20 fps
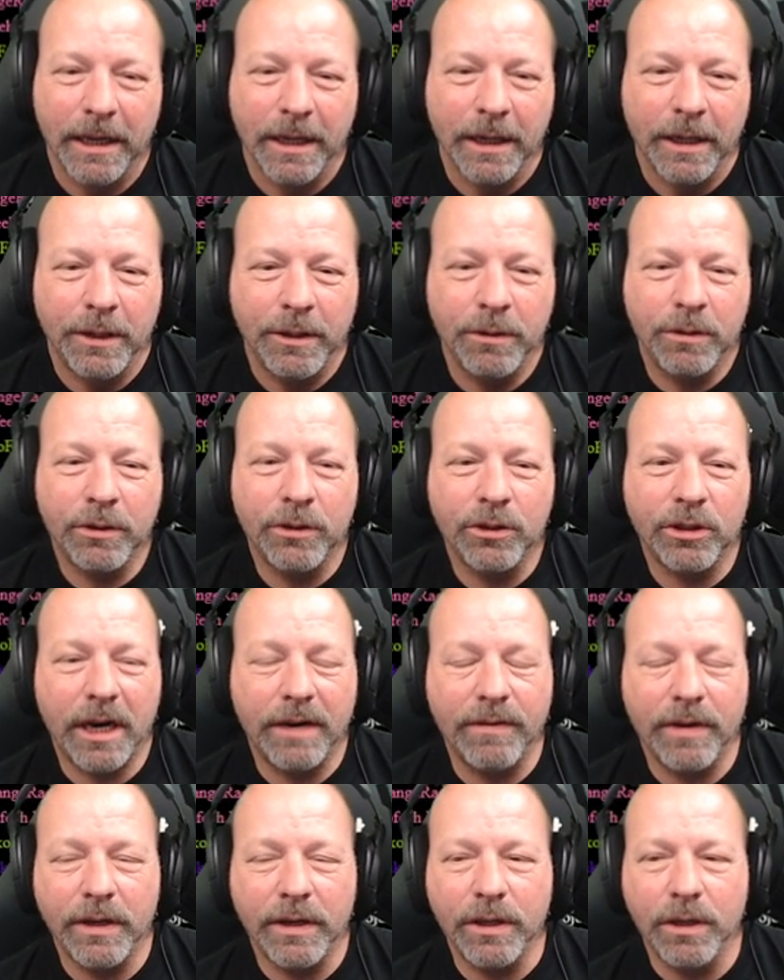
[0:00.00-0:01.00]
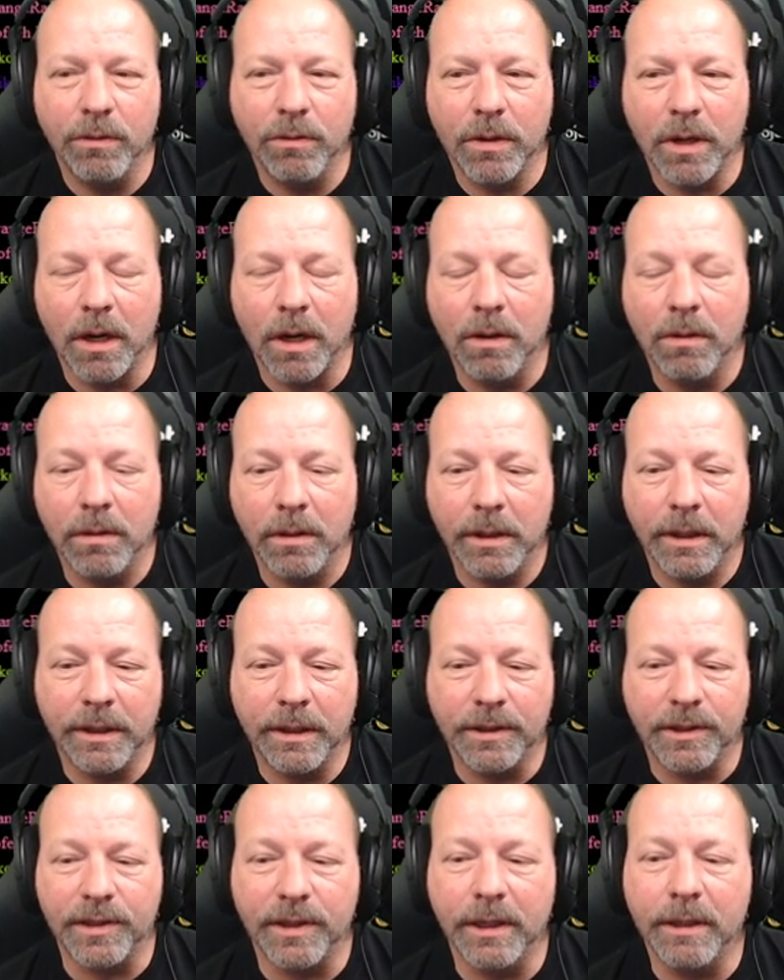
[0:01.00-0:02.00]
You can drive a Yugo in
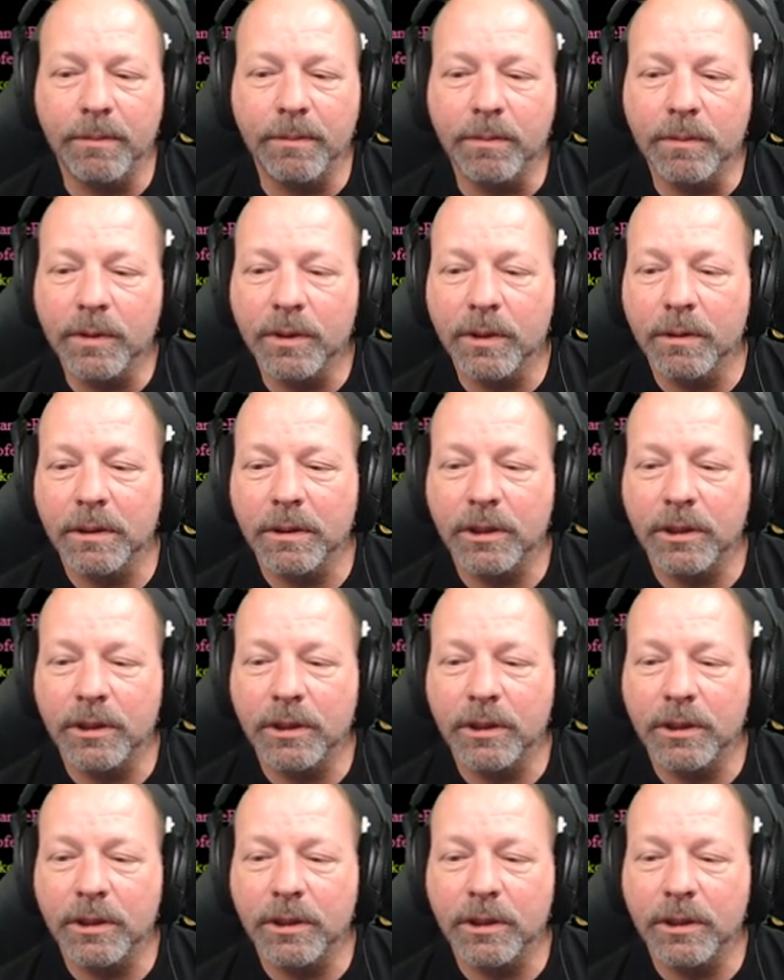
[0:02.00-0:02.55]
Sims,